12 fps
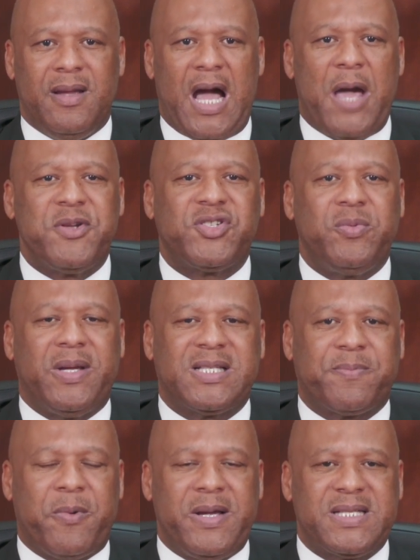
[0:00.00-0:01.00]
I wish to
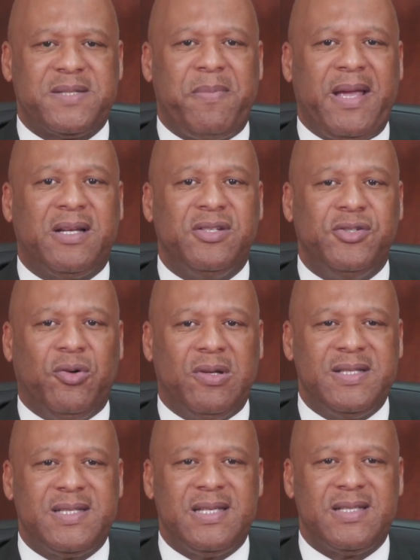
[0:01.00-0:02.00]
express my
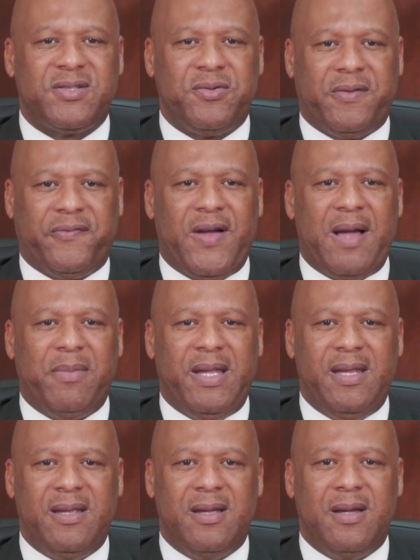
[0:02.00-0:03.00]
condolences to the
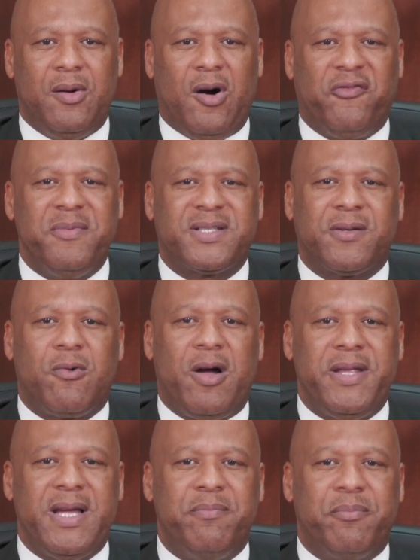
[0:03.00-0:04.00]
family of Mr.
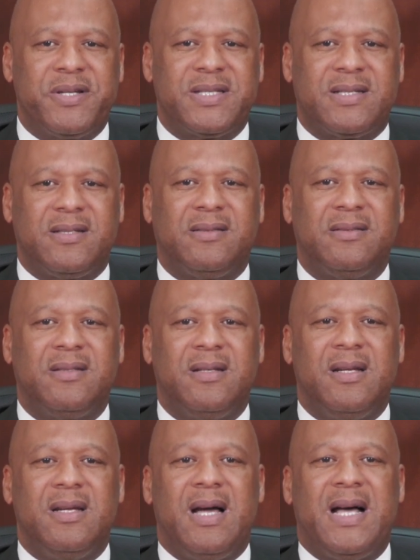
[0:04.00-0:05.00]
Ronnie Ambrister
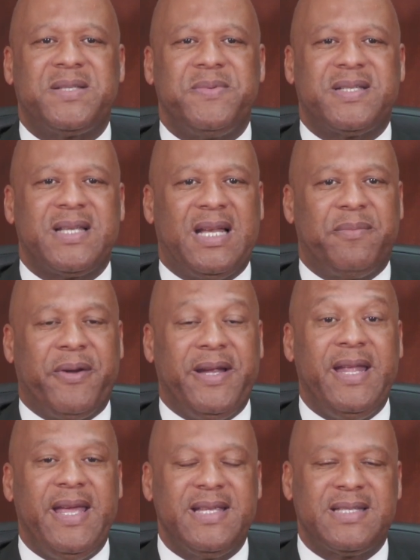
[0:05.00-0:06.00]
as we
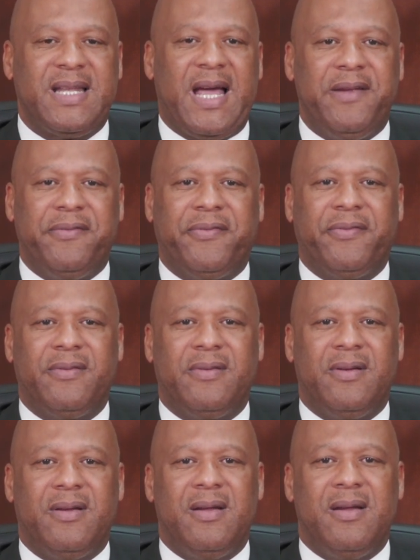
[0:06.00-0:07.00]
celebrate his life.
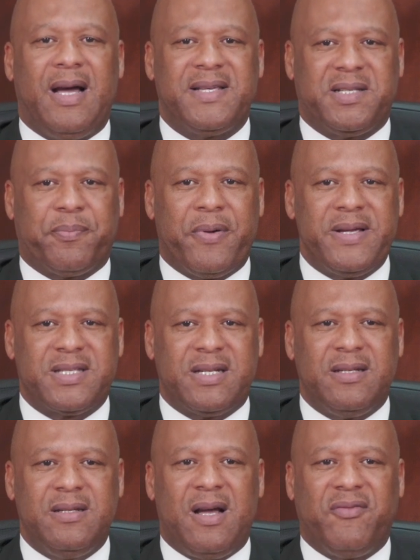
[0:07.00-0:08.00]
As the
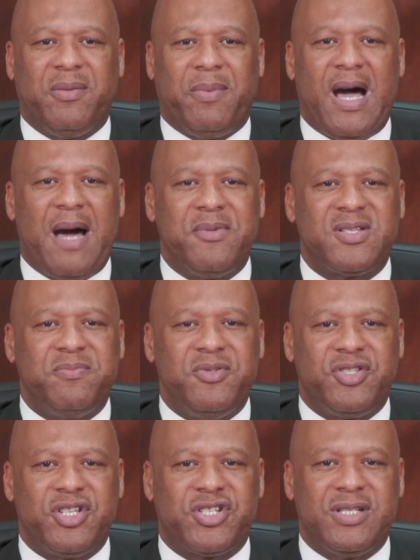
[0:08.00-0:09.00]
president of the Bahamas
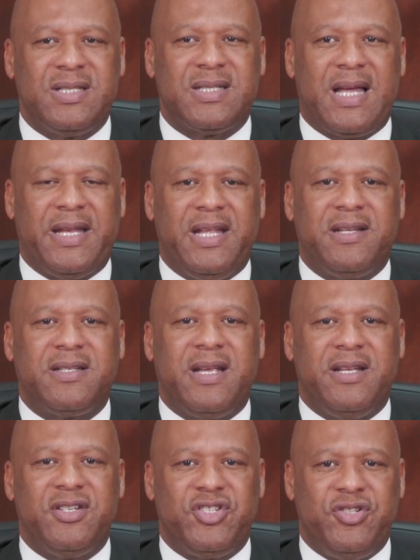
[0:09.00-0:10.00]
Musicians and
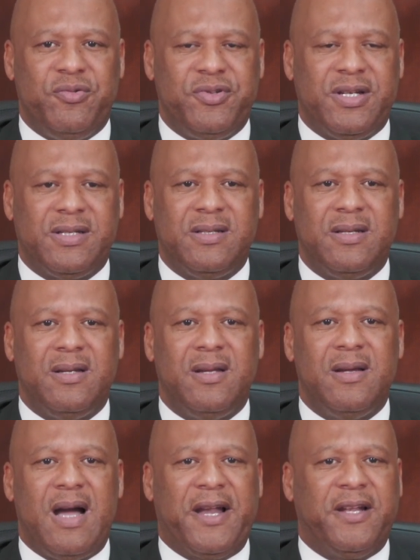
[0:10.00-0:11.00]
Entertainers Union
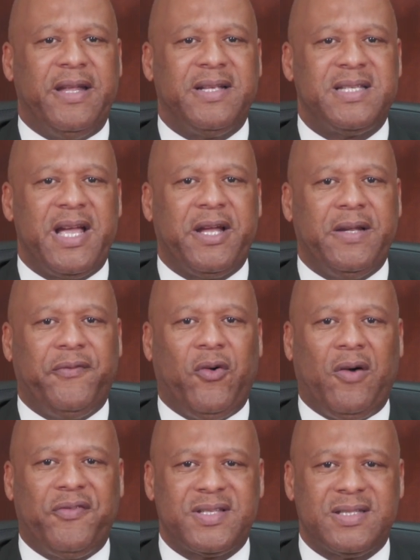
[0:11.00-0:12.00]
and an executive
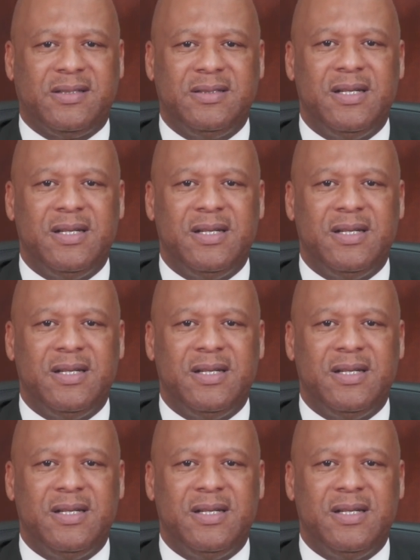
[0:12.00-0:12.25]
officer